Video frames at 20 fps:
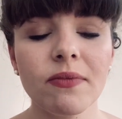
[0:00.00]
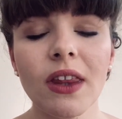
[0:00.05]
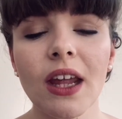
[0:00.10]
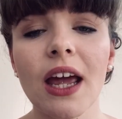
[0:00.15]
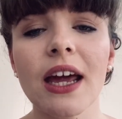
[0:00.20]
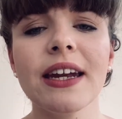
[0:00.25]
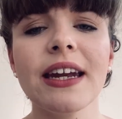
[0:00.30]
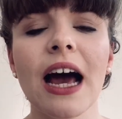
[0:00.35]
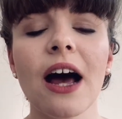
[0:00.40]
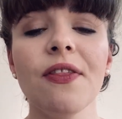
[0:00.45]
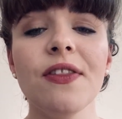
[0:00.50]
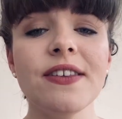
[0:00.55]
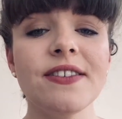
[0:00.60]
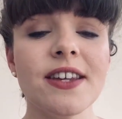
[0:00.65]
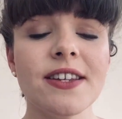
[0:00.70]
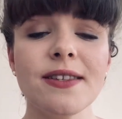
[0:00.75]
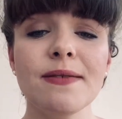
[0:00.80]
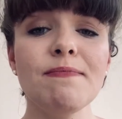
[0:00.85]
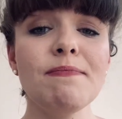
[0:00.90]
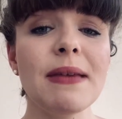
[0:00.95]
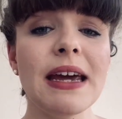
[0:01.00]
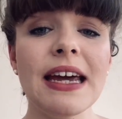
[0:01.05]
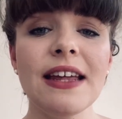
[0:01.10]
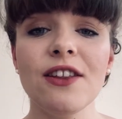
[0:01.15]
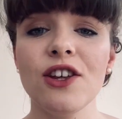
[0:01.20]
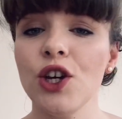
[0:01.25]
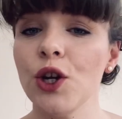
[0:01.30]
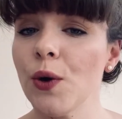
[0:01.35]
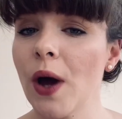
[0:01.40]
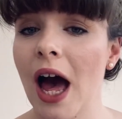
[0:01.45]
Now, this doesn't mean that
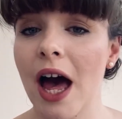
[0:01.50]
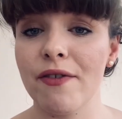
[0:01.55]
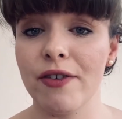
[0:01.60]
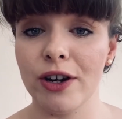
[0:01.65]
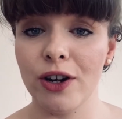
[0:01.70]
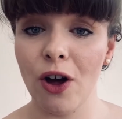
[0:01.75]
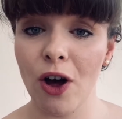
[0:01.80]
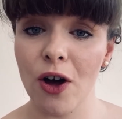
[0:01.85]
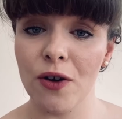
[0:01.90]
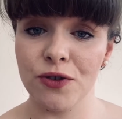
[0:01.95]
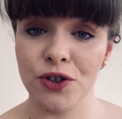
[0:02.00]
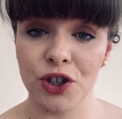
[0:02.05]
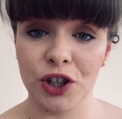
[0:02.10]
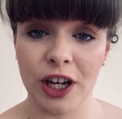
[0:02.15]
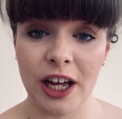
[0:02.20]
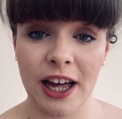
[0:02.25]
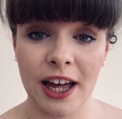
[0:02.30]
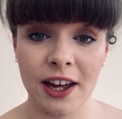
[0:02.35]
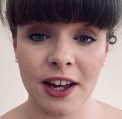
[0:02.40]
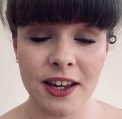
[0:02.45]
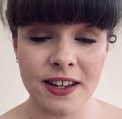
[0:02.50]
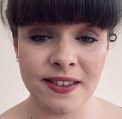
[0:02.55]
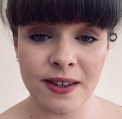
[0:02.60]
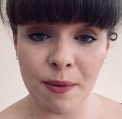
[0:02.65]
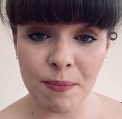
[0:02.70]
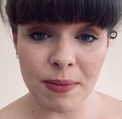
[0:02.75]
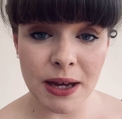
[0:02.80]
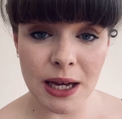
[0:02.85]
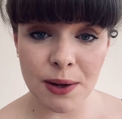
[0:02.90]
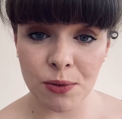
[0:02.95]
you have a lot of sugar, because some
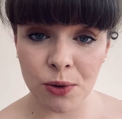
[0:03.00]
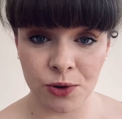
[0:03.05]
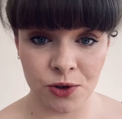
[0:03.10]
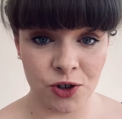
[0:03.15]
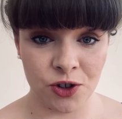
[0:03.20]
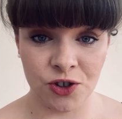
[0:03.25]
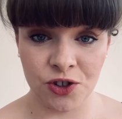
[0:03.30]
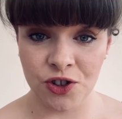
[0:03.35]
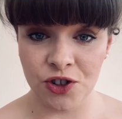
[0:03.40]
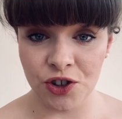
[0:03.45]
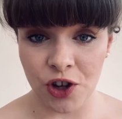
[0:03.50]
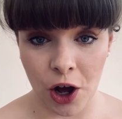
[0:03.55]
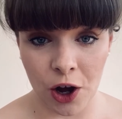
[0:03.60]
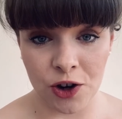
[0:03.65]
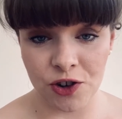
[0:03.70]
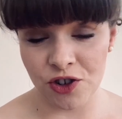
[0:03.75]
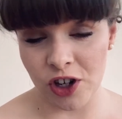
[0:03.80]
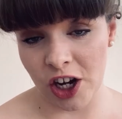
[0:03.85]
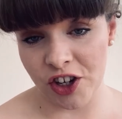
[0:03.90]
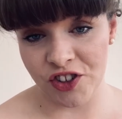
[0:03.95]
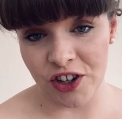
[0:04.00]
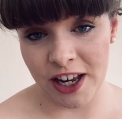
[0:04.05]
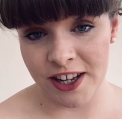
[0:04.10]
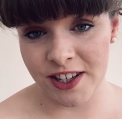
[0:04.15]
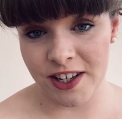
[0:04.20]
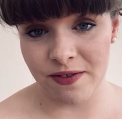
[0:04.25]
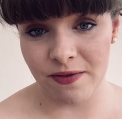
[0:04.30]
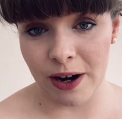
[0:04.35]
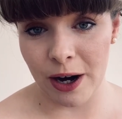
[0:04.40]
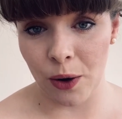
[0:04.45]
people just don't digest it
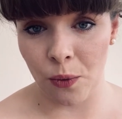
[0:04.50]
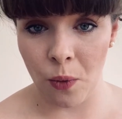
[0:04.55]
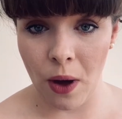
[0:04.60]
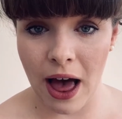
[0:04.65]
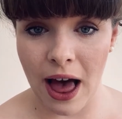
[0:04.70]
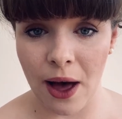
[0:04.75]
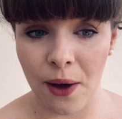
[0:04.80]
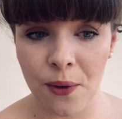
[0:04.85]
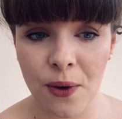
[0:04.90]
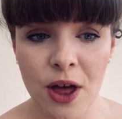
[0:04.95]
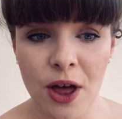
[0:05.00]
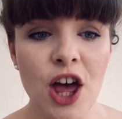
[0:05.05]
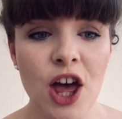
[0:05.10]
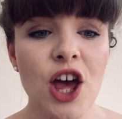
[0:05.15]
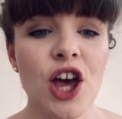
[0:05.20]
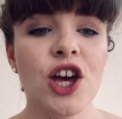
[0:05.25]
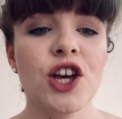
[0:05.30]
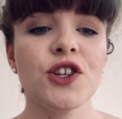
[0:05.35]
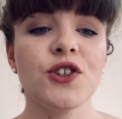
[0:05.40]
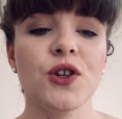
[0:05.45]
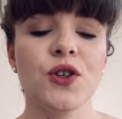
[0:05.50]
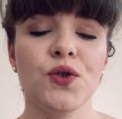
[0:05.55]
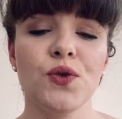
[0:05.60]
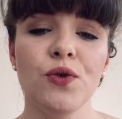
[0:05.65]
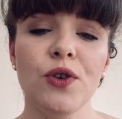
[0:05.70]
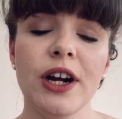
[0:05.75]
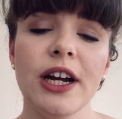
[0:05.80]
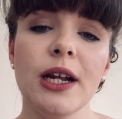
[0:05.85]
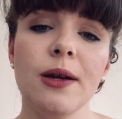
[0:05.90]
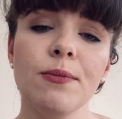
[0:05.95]
very well. So it's
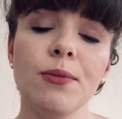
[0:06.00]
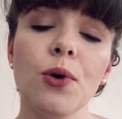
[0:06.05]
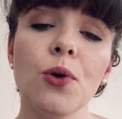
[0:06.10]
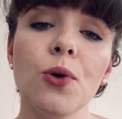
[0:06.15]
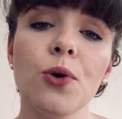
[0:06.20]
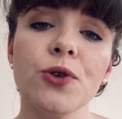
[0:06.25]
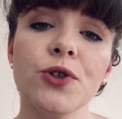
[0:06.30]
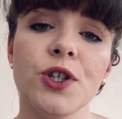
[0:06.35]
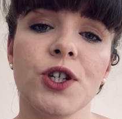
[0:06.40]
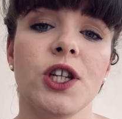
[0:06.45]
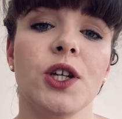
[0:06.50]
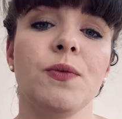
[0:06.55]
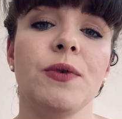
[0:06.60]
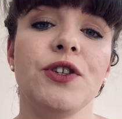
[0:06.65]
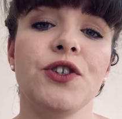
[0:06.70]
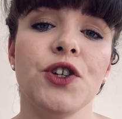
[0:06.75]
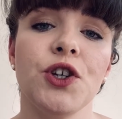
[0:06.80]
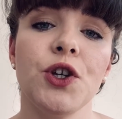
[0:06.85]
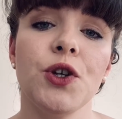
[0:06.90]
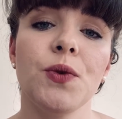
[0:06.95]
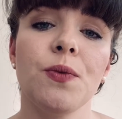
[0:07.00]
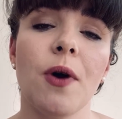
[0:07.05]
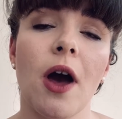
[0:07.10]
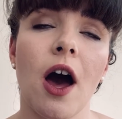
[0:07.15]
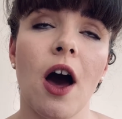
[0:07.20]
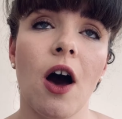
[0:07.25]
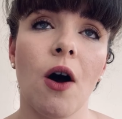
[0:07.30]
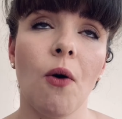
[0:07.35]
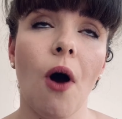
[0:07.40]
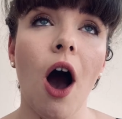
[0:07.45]
really important that we
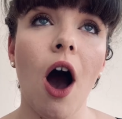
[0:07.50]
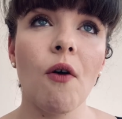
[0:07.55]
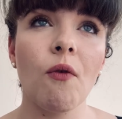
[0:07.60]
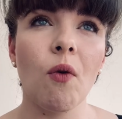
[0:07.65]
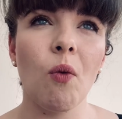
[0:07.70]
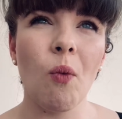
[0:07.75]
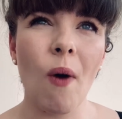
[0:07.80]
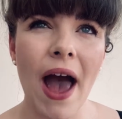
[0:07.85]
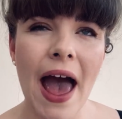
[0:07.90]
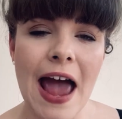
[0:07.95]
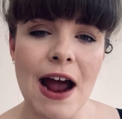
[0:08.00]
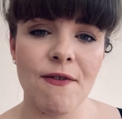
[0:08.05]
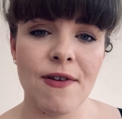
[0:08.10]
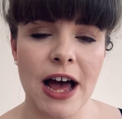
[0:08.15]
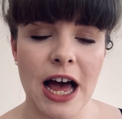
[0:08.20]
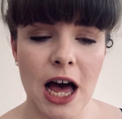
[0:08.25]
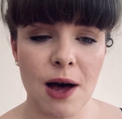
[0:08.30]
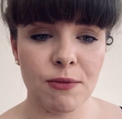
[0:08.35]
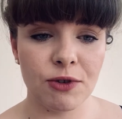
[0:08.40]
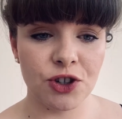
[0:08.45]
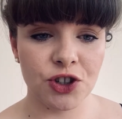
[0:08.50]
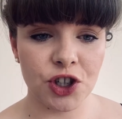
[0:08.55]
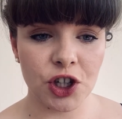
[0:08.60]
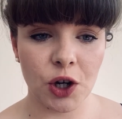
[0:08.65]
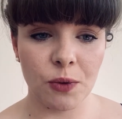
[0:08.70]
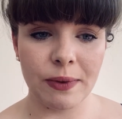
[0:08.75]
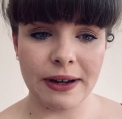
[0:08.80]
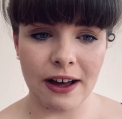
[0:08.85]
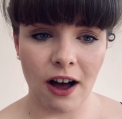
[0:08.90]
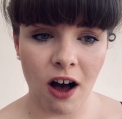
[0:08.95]
are aware of how much sugar
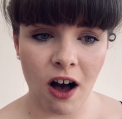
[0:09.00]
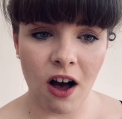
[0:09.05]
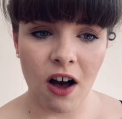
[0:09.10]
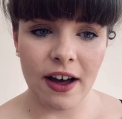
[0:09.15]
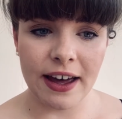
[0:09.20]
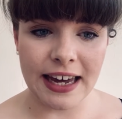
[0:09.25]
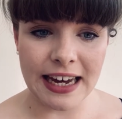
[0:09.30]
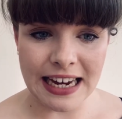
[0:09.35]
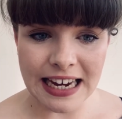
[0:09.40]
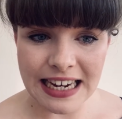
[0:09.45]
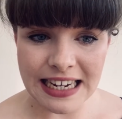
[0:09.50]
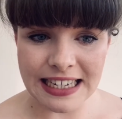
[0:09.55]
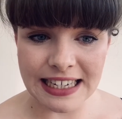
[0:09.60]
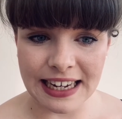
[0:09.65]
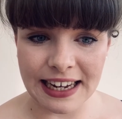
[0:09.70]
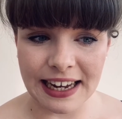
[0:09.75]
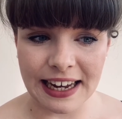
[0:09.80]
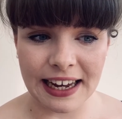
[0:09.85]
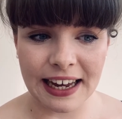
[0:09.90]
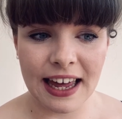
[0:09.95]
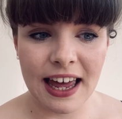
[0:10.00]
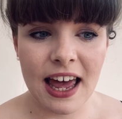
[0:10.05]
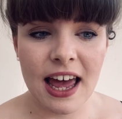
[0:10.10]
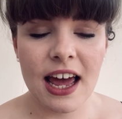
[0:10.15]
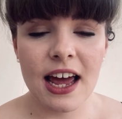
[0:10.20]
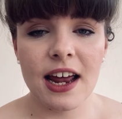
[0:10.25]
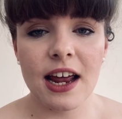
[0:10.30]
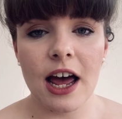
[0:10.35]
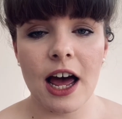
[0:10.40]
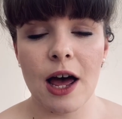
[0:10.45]
we are eating.
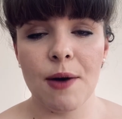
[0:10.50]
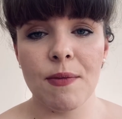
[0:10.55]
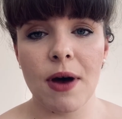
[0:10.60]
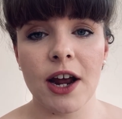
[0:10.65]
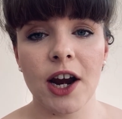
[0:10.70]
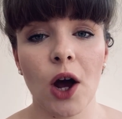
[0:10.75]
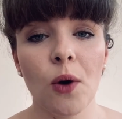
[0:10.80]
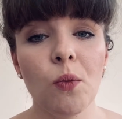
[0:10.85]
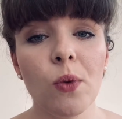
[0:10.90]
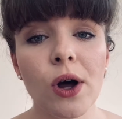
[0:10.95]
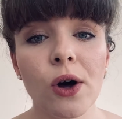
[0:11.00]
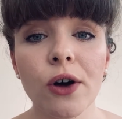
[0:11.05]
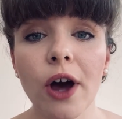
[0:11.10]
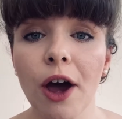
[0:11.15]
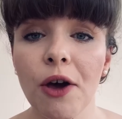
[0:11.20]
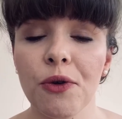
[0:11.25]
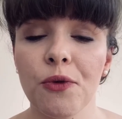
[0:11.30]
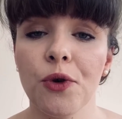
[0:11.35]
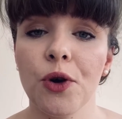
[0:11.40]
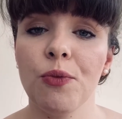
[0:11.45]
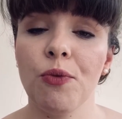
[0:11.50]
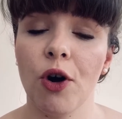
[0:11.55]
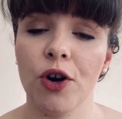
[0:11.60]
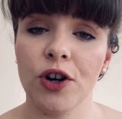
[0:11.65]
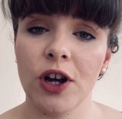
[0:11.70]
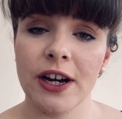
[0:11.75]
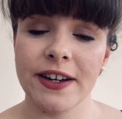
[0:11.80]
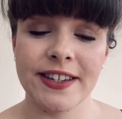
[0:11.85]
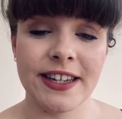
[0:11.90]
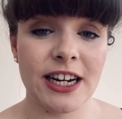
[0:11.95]
And I will go through
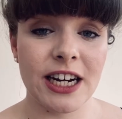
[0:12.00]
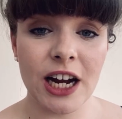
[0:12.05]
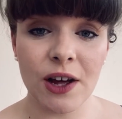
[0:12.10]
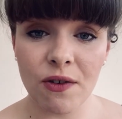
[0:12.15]
products in another